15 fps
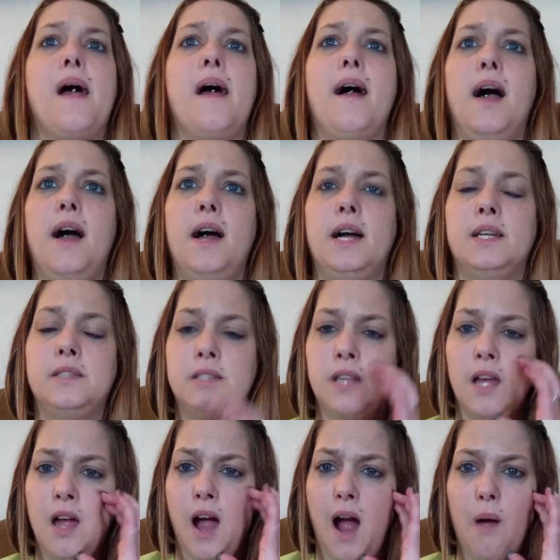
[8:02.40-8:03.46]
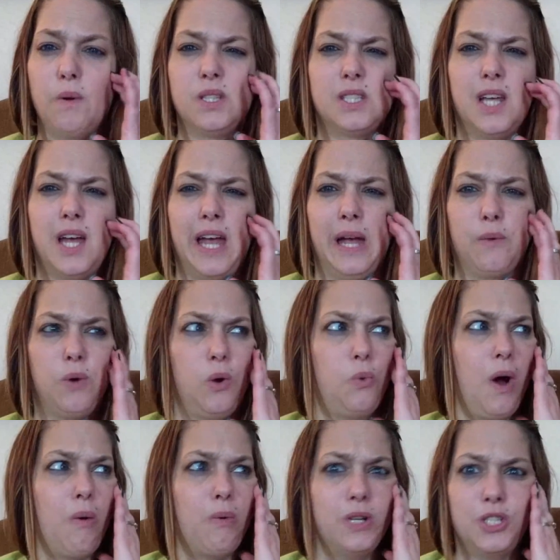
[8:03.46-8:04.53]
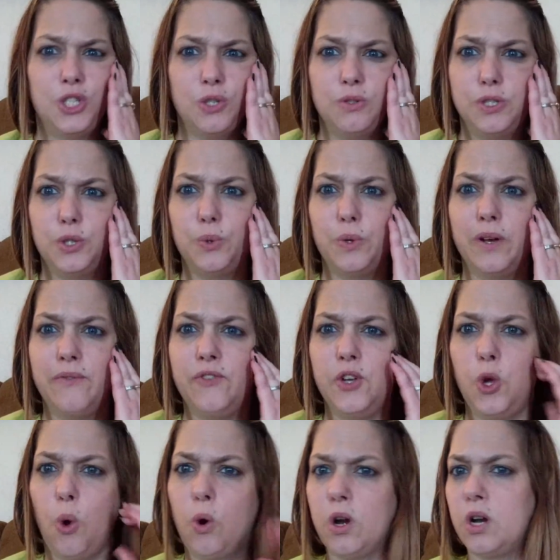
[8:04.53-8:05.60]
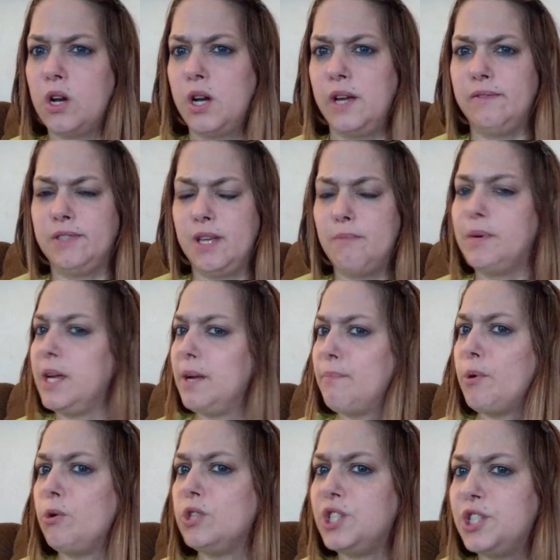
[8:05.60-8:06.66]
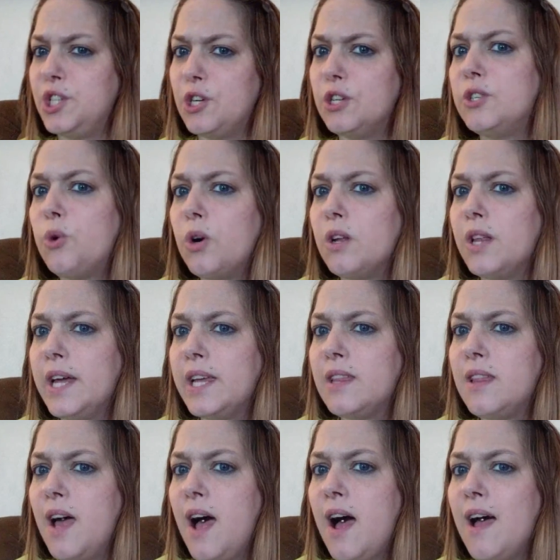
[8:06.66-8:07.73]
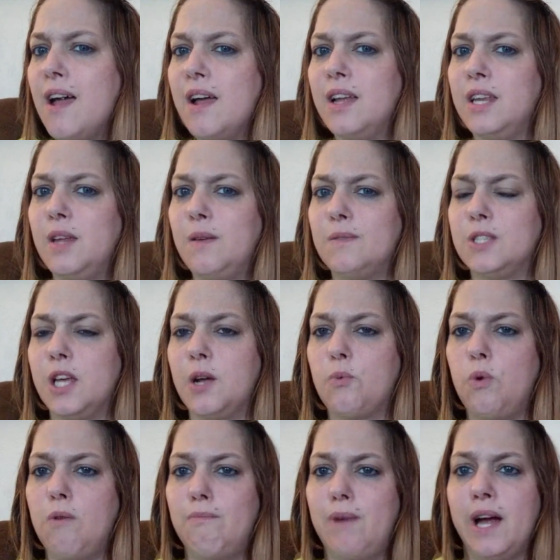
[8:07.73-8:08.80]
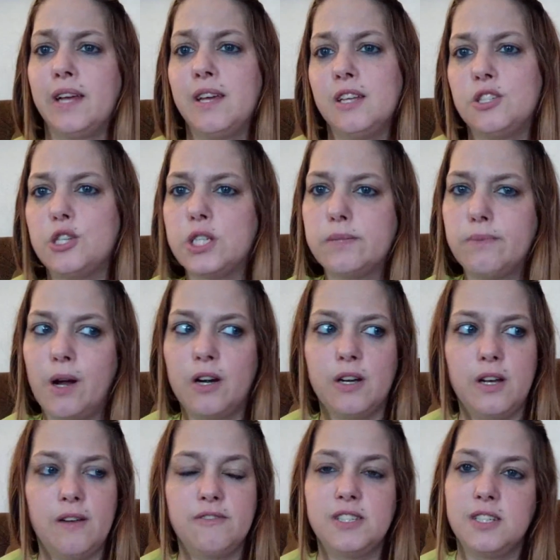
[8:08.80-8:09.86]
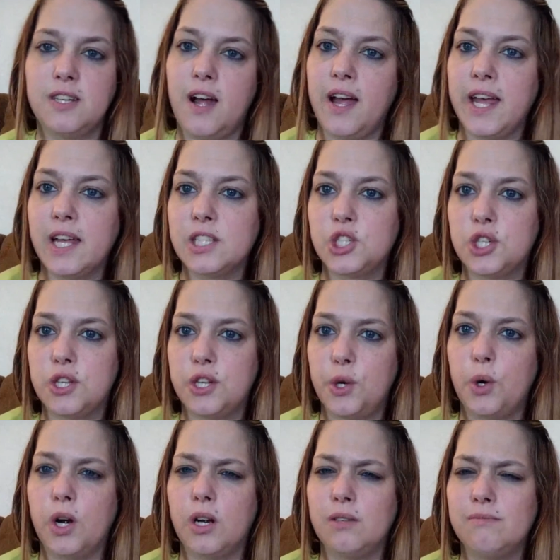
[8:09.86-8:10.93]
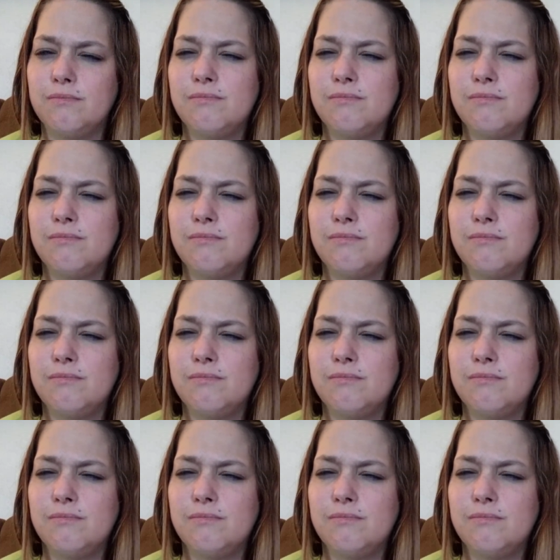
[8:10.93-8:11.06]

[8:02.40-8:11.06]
And I was like, well, what would you do if somebody approached your door like that? And he was like, well, my kids are smart enough to not answer the door.